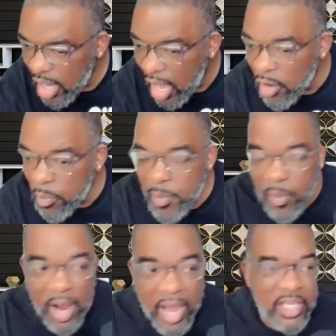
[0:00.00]
I know
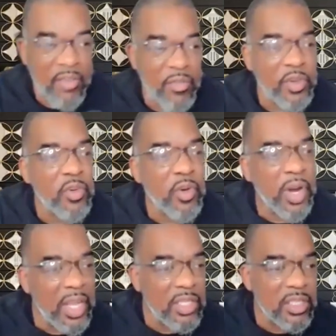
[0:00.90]
people are asking for
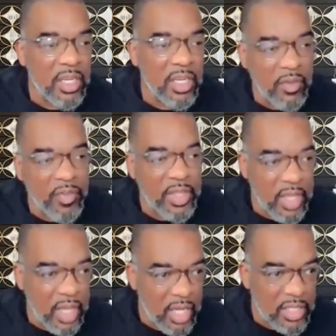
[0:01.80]
trainings on the different
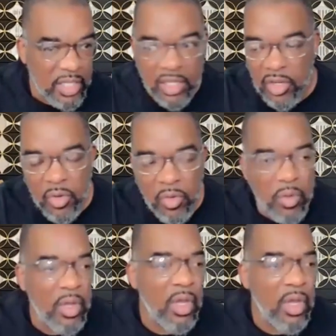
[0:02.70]
things like the new